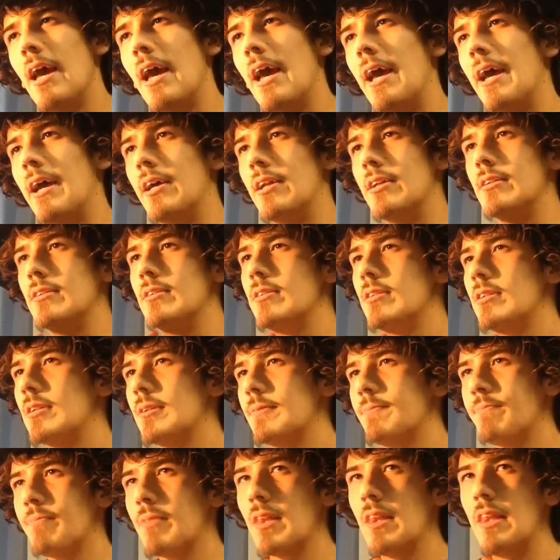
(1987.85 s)
and
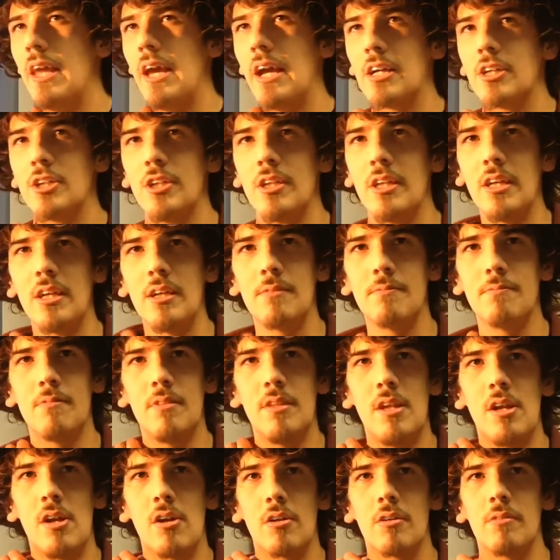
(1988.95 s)

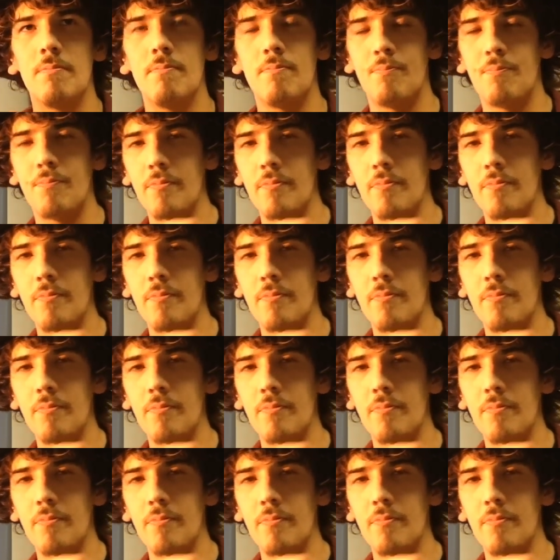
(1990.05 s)
their